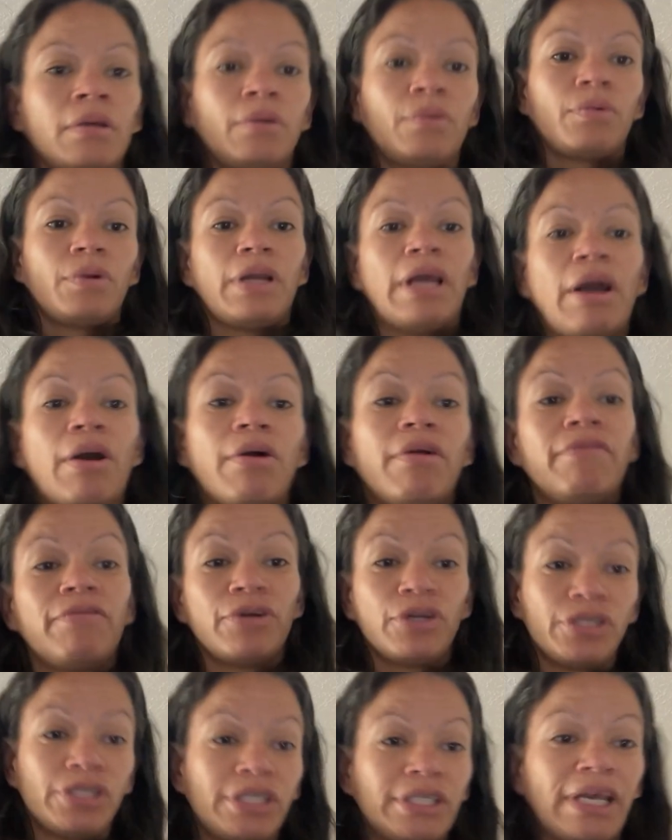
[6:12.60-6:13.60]
We're now on
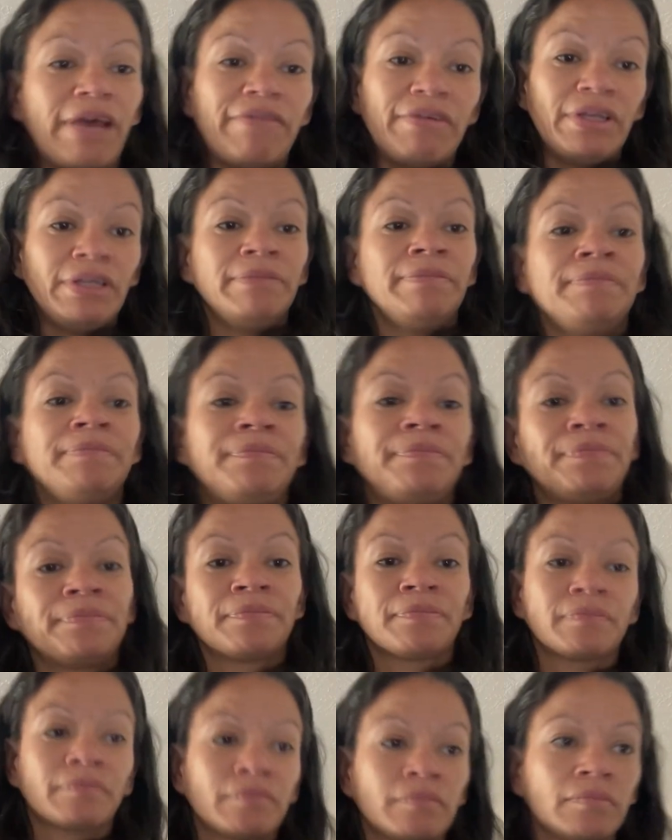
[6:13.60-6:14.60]
verse 7.
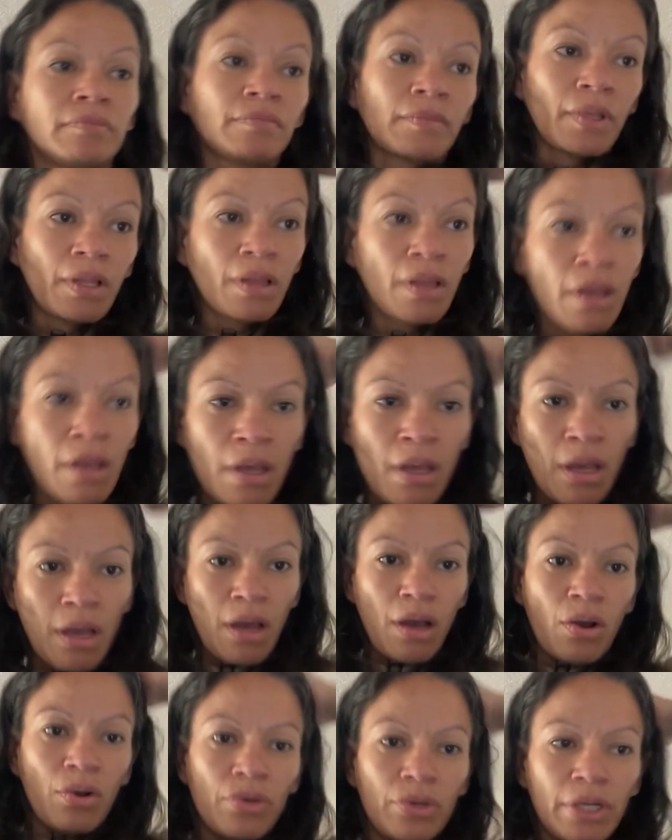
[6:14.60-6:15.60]

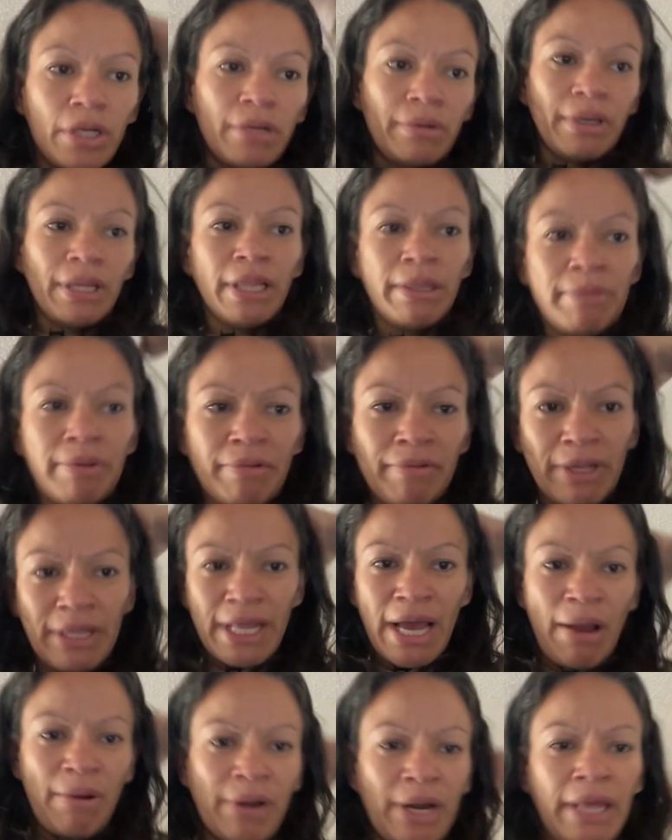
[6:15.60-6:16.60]
Oh, you know what? Let me read
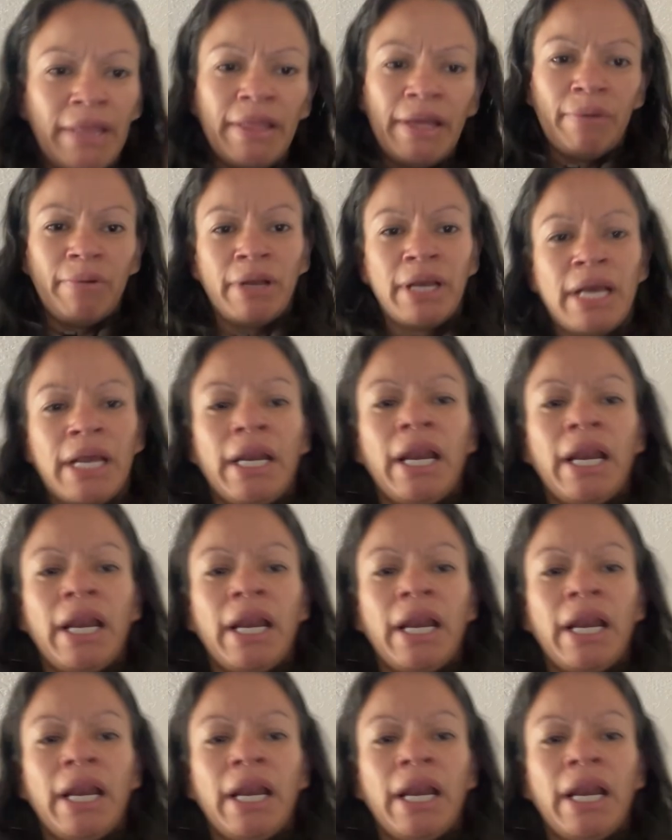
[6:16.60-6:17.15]
that one and then we